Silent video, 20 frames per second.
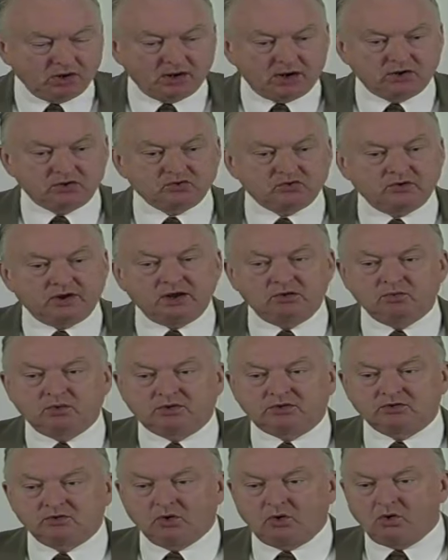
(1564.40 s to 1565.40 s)
our train
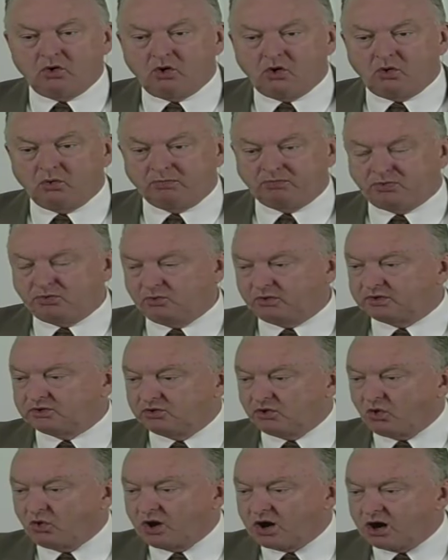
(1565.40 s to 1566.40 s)
with no hope, with
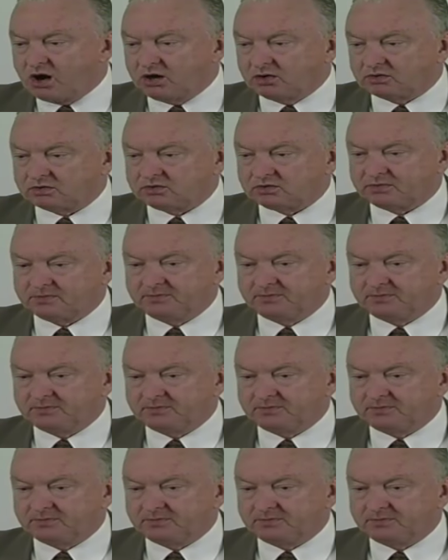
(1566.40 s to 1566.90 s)
no heart.